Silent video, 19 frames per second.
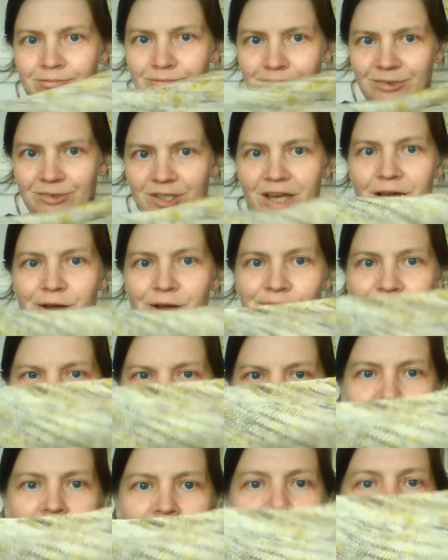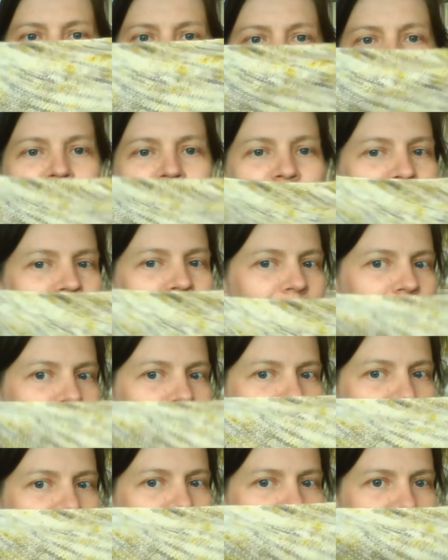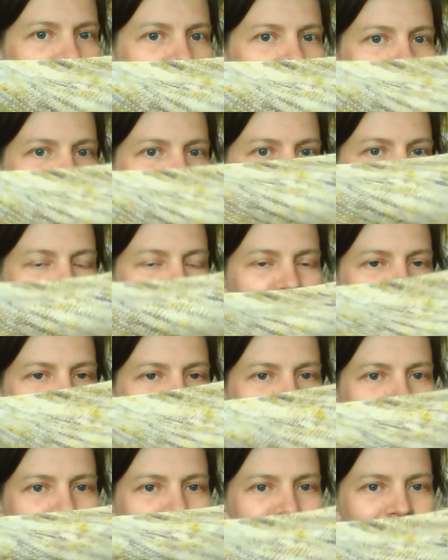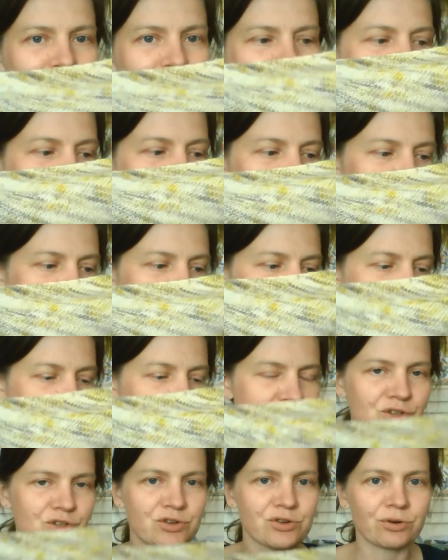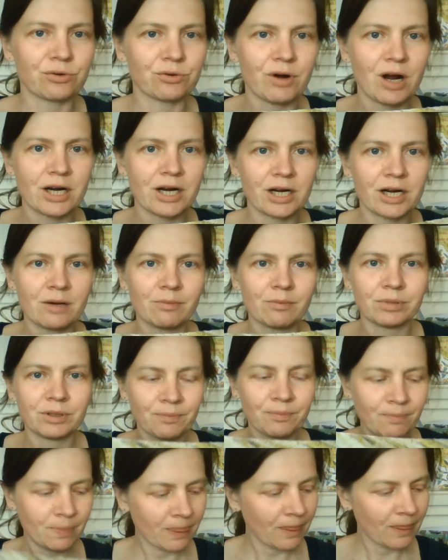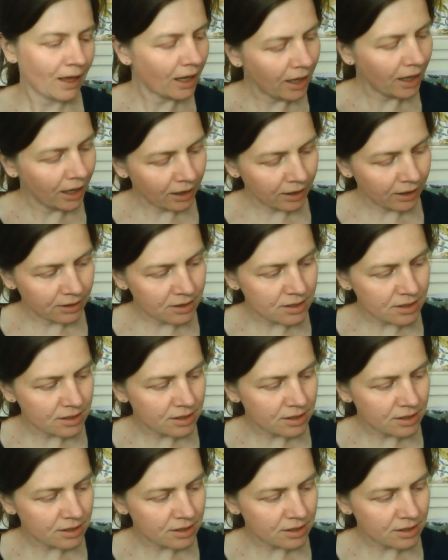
yeah, so my current sort of plan with it is to write it up and